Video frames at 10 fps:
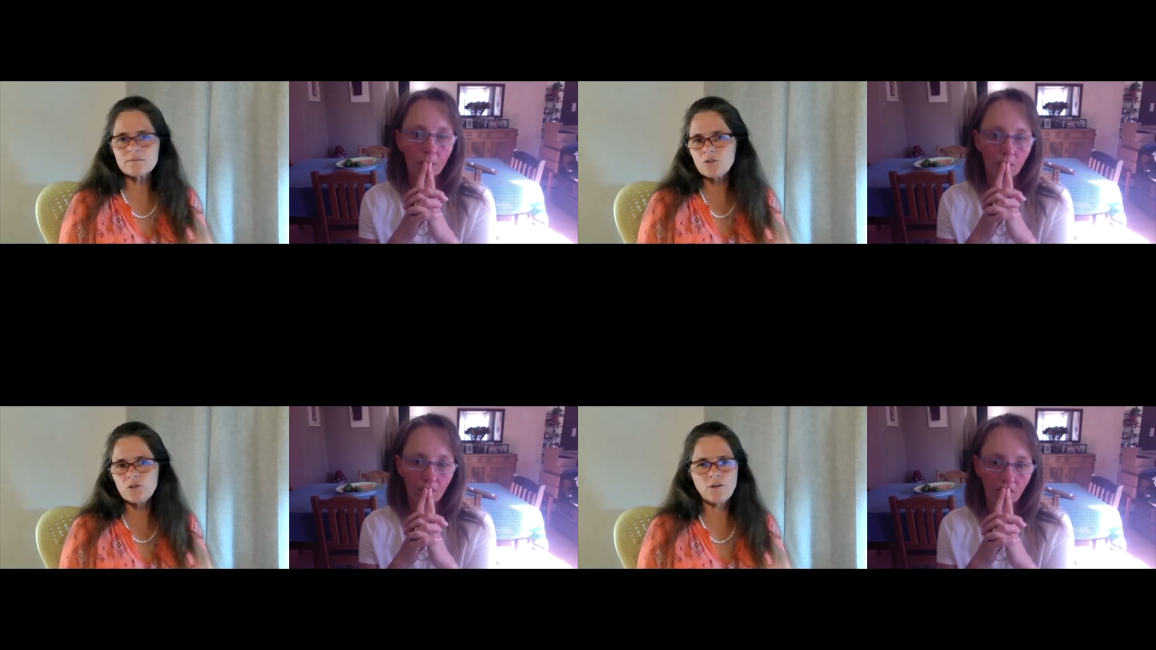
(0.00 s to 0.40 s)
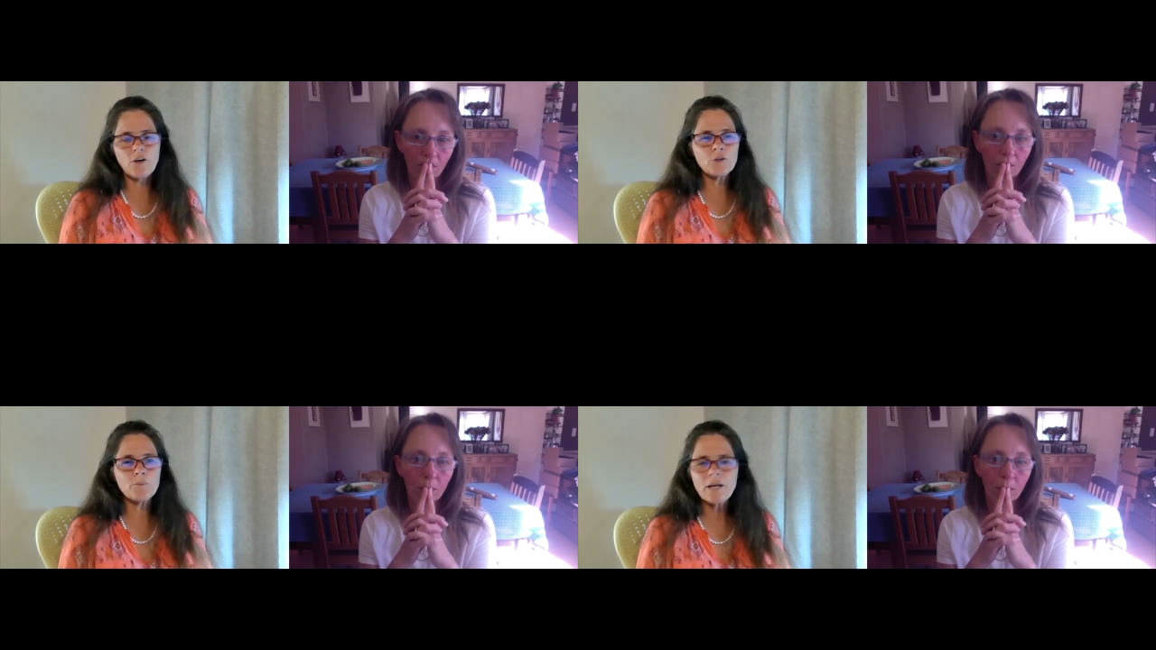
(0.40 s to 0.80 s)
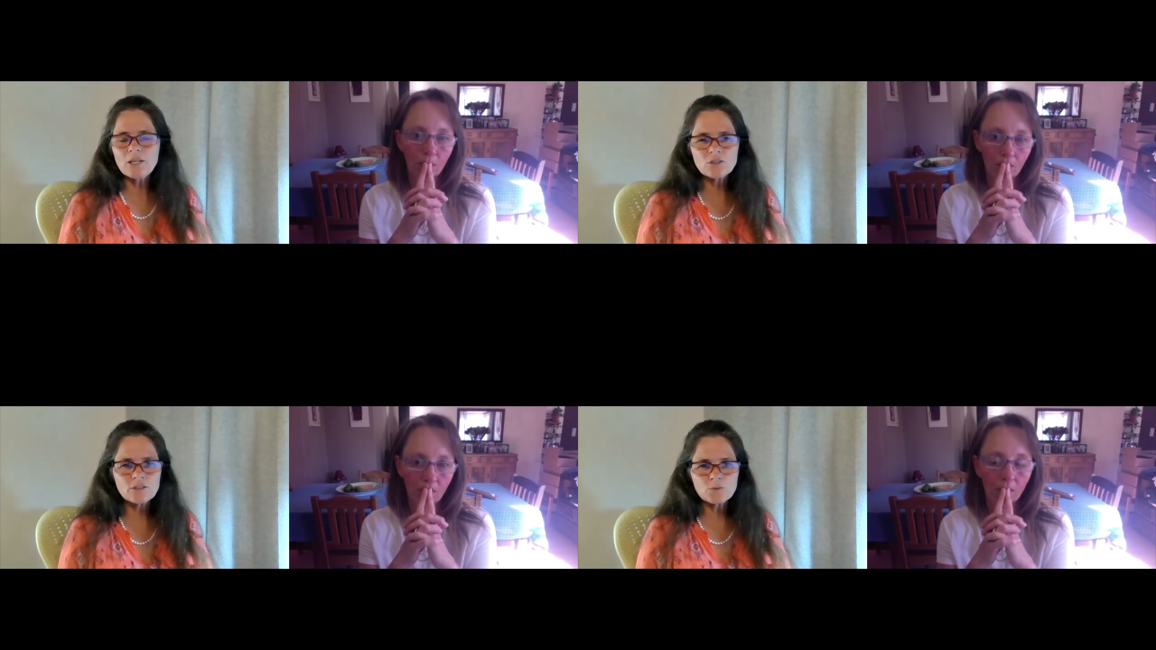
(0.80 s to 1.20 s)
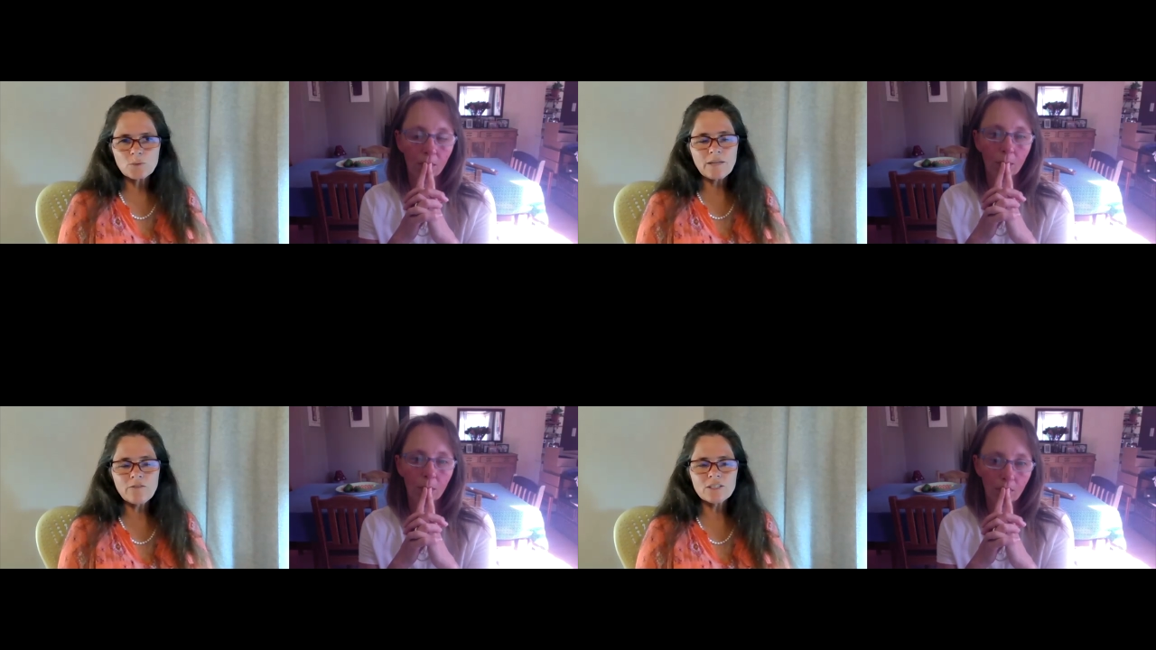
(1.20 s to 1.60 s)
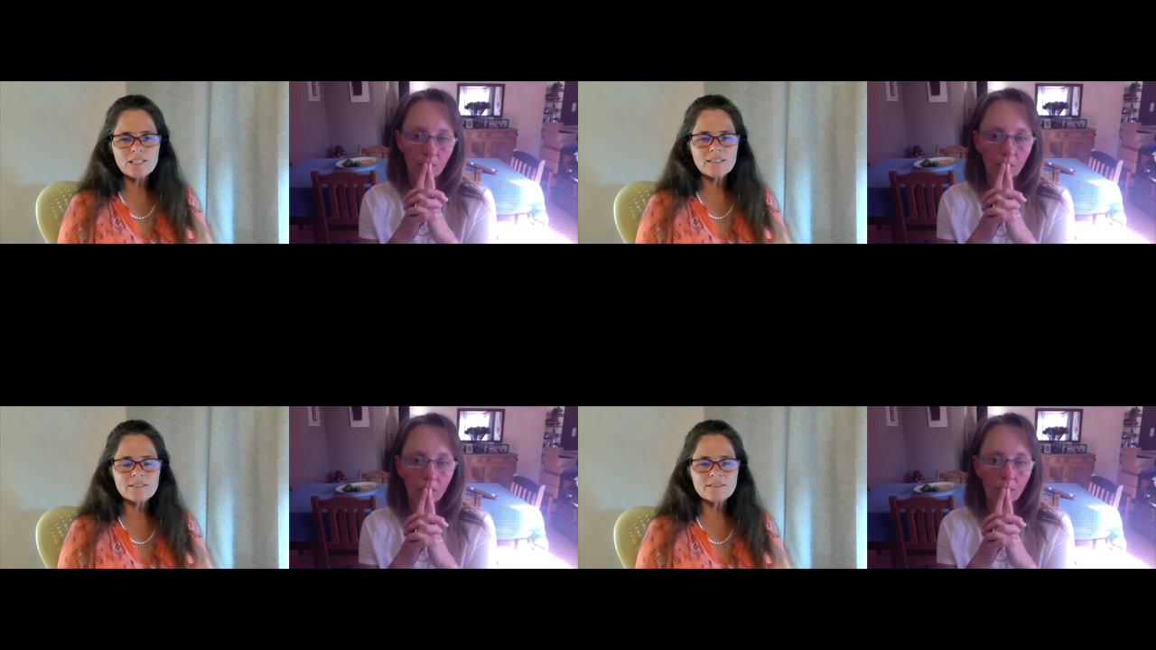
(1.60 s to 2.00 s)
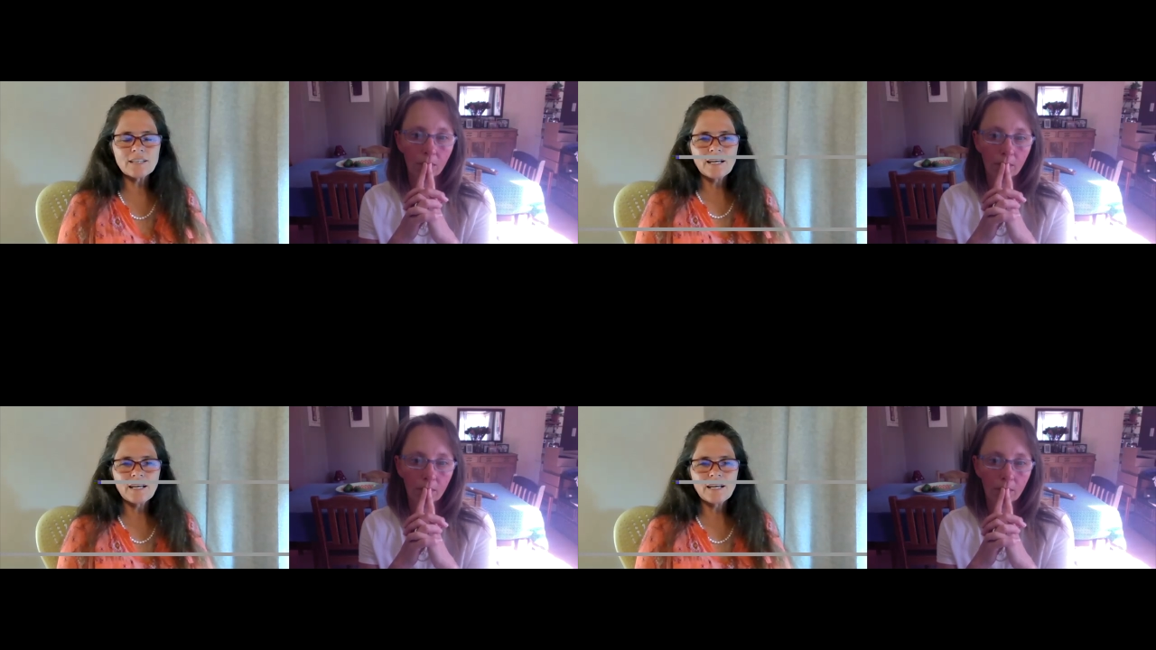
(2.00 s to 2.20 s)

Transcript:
Speaker 1: you know, occupations, whatever it is,